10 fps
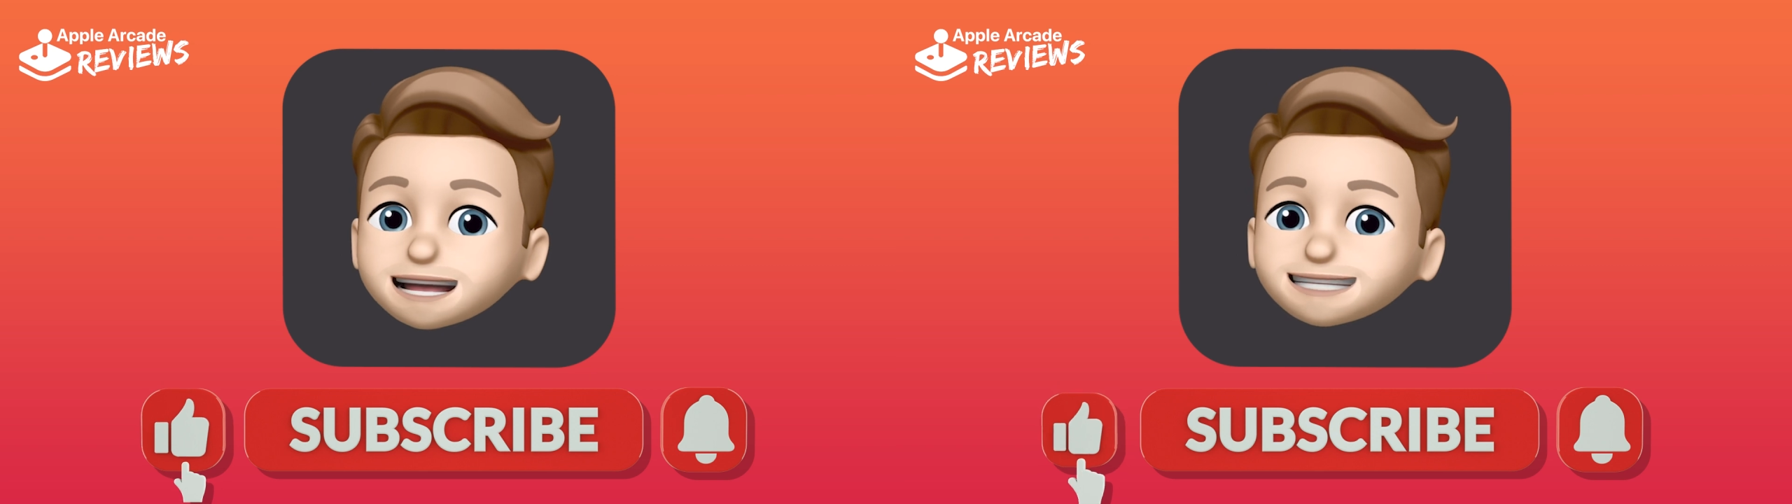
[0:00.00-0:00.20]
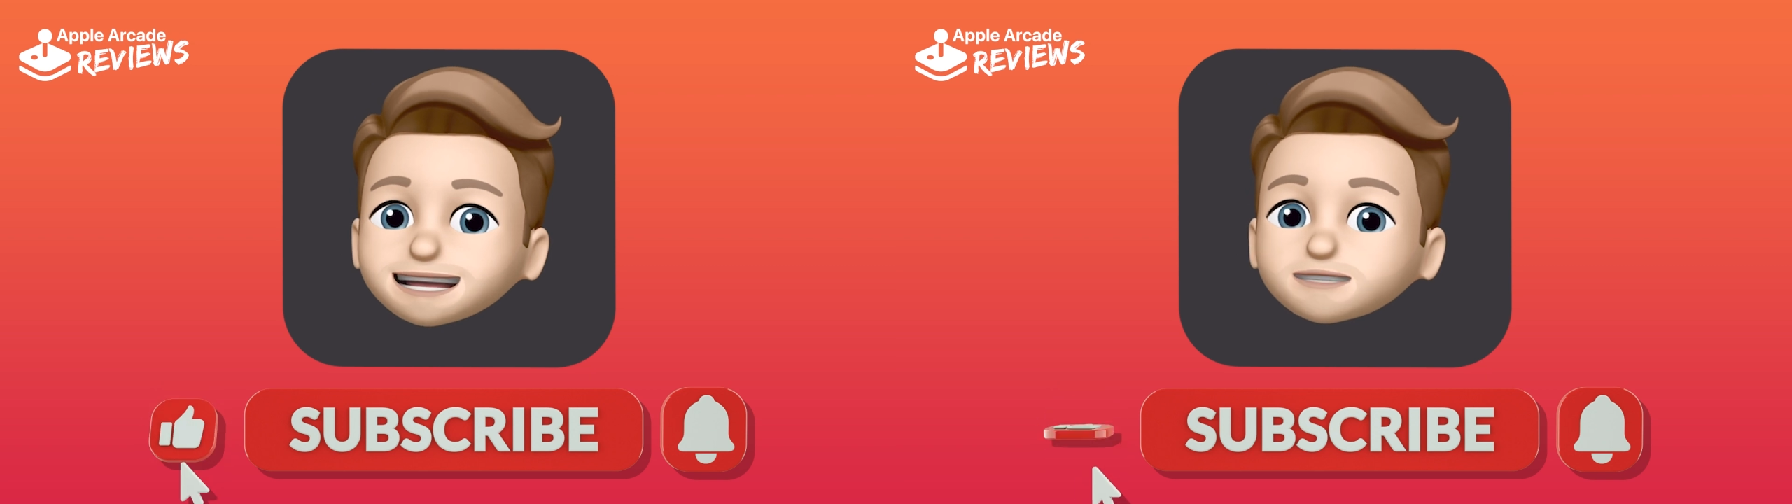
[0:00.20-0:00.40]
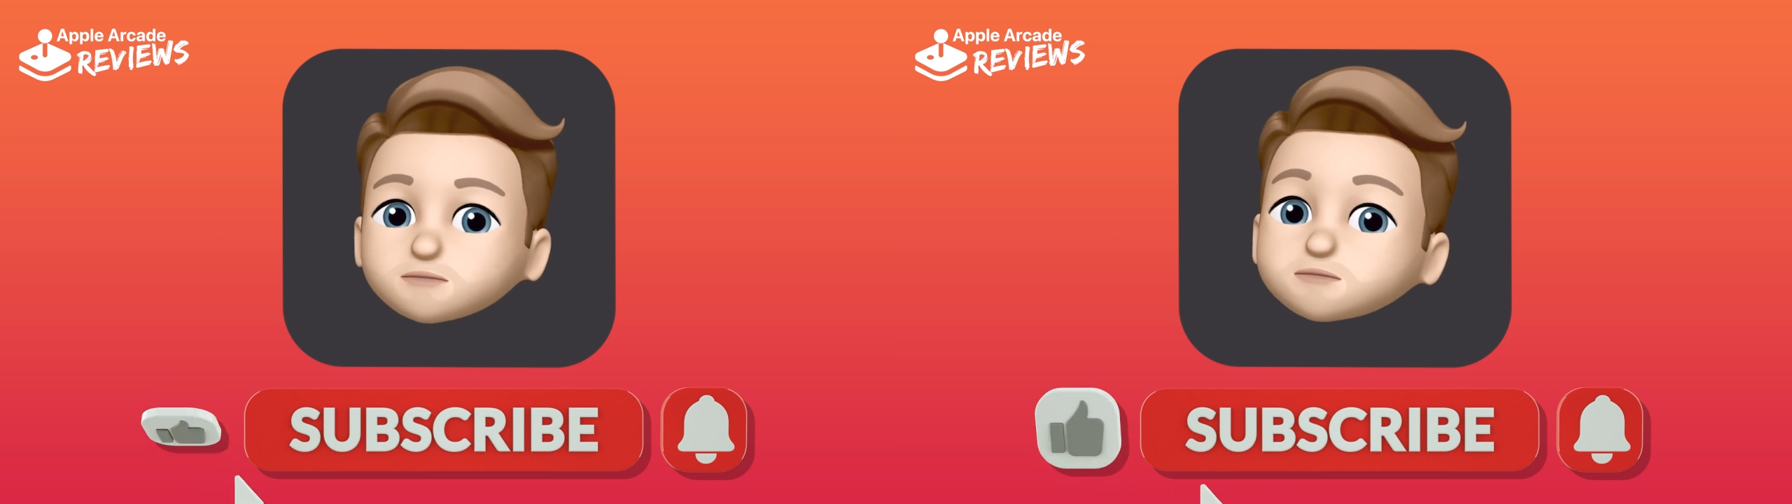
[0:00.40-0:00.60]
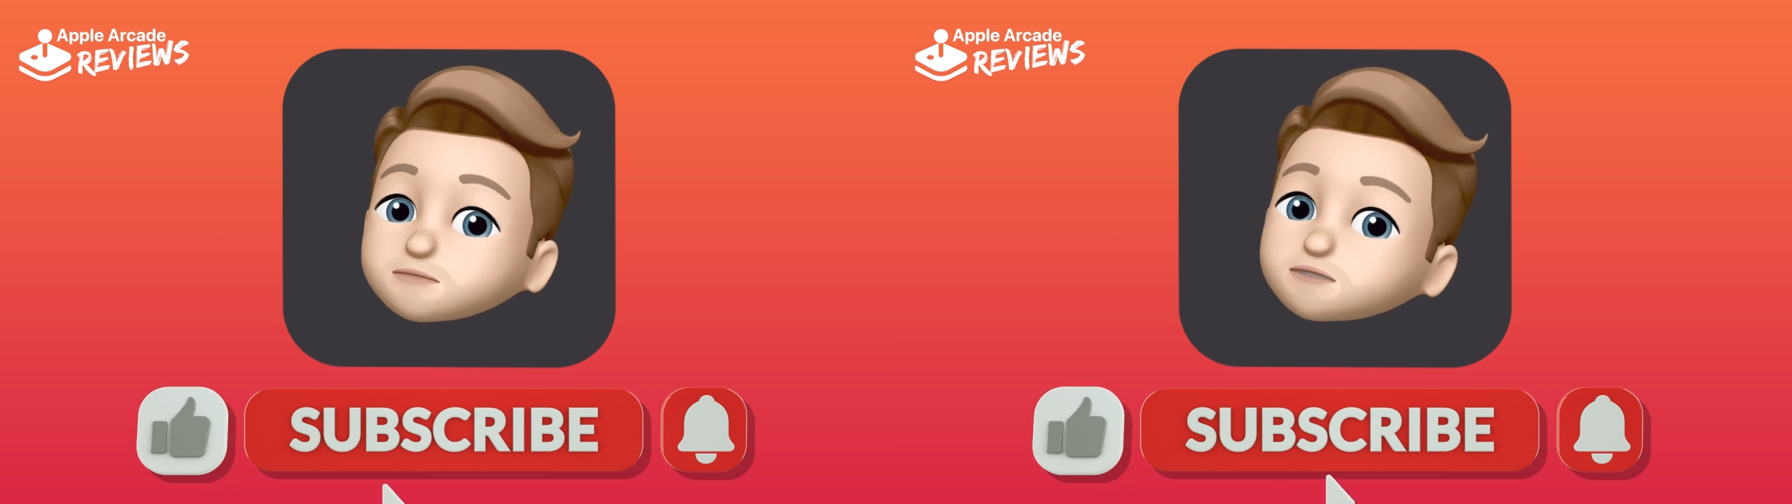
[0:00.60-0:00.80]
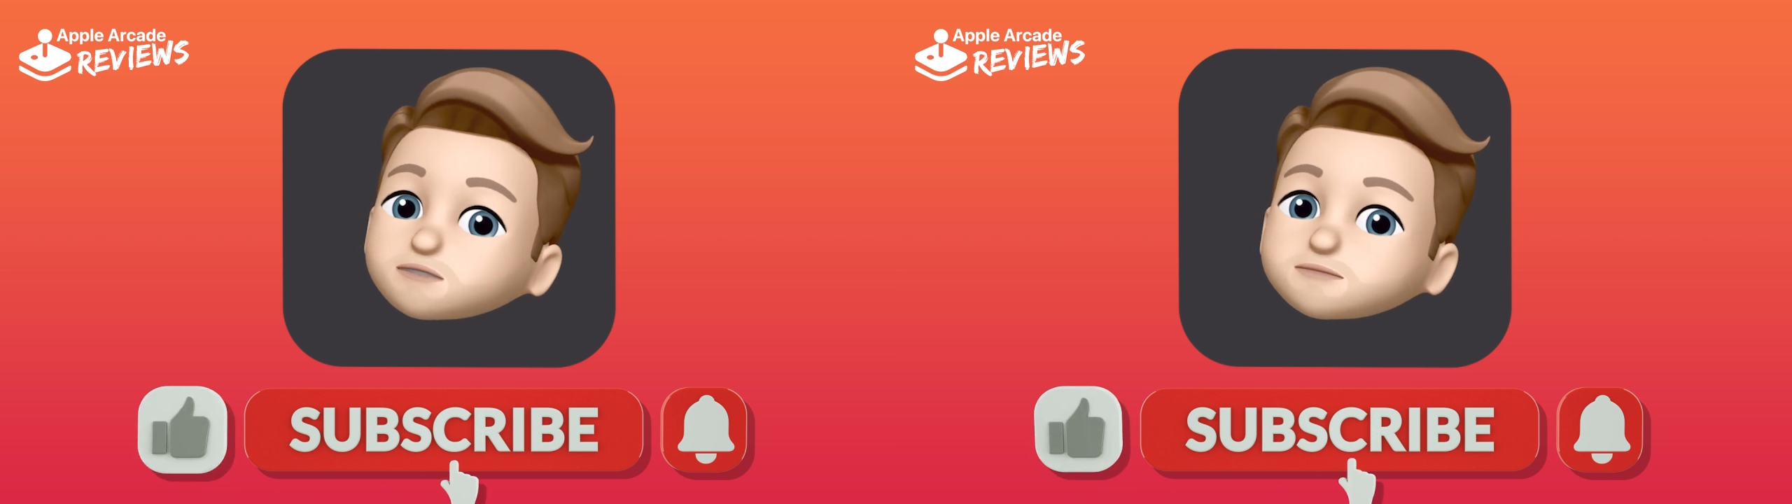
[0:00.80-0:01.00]
accessory
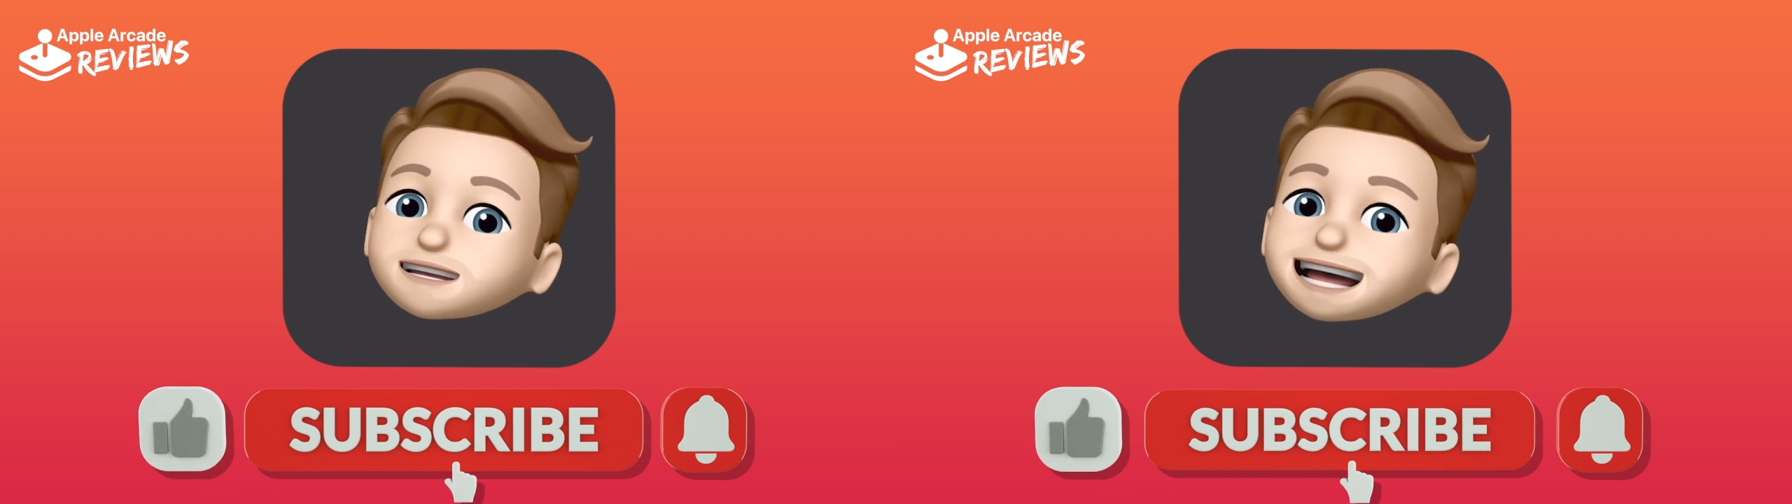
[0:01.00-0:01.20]
reviews,